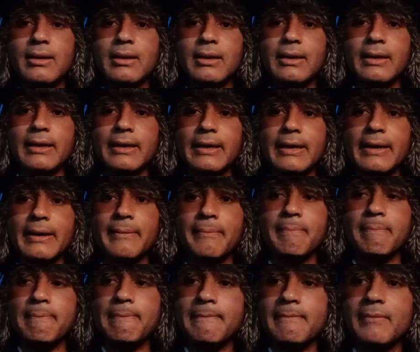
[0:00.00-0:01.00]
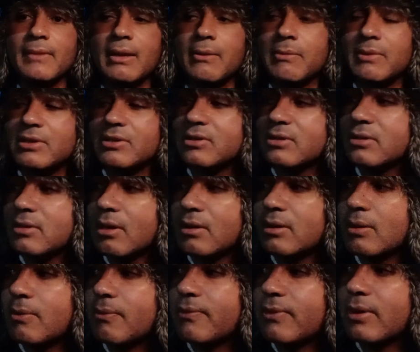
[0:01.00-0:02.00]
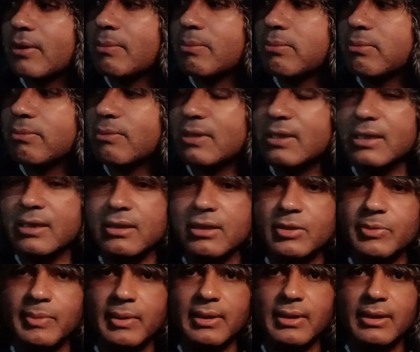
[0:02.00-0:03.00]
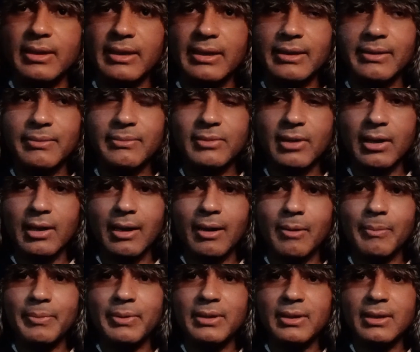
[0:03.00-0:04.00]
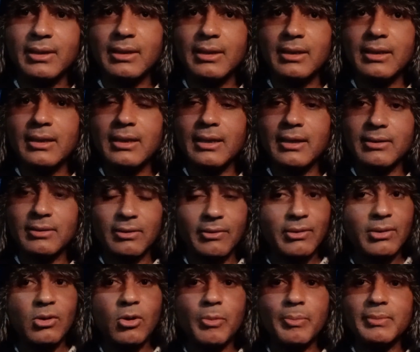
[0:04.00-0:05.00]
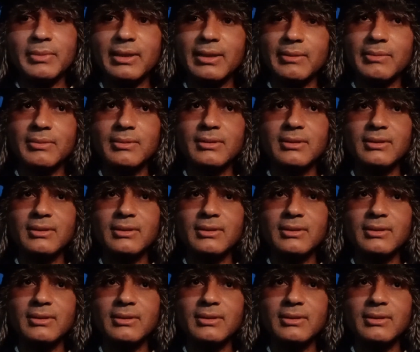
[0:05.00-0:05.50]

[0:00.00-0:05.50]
It was shut down for years, but they done it up and reopened it.